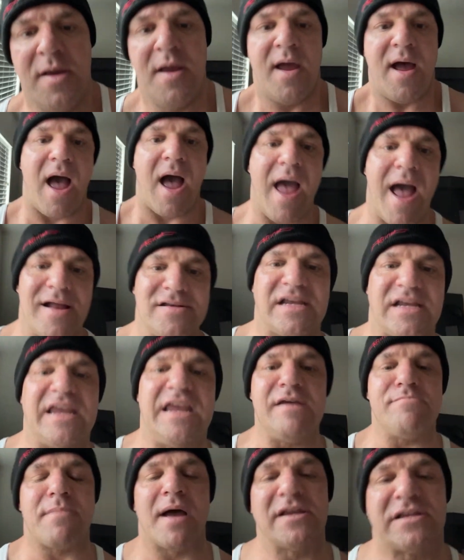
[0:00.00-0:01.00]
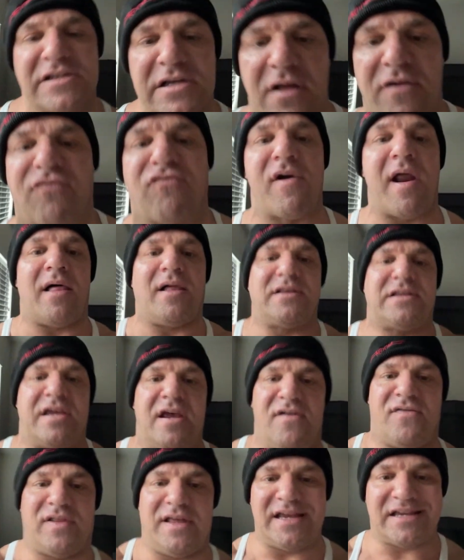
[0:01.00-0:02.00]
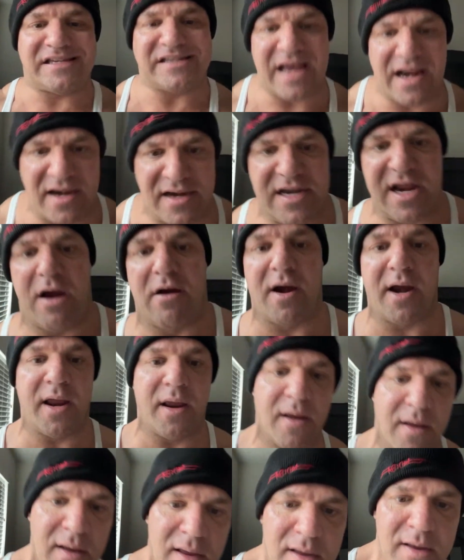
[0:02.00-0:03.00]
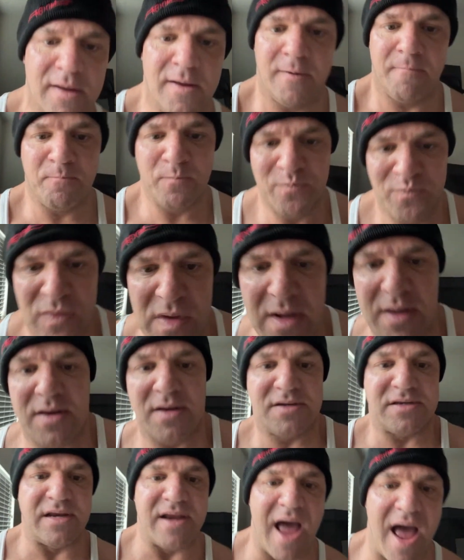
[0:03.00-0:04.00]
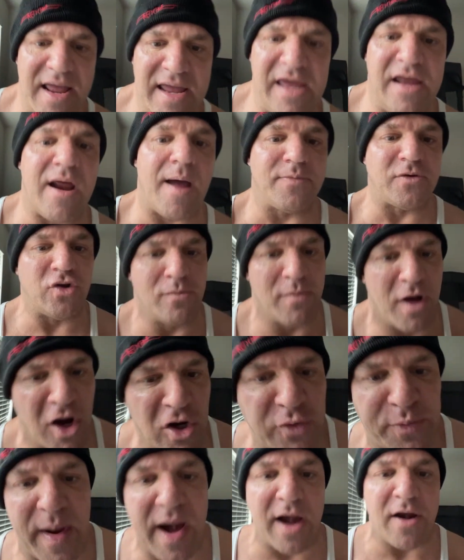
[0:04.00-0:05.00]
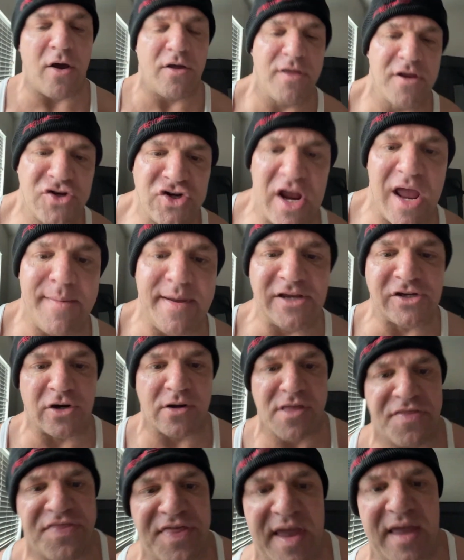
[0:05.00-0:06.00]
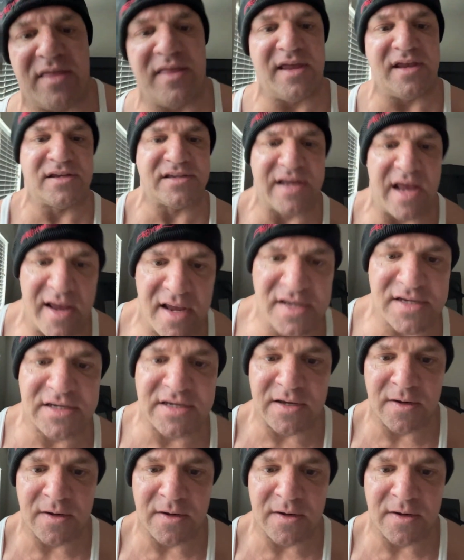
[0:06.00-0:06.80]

I had to keep myself relatively sedentary to not heat up too much. But I know the jammies are the thing these days.